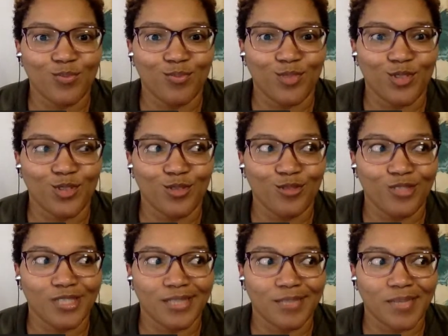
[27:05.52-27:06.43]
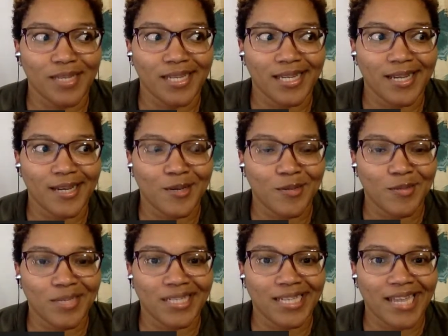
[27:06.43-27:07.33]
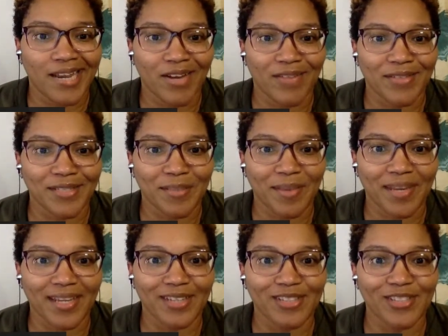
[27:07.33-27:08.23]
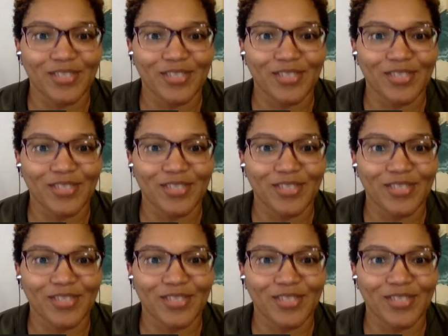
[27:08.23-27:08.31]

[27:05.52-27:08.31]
to just being at home and caring for somebody else,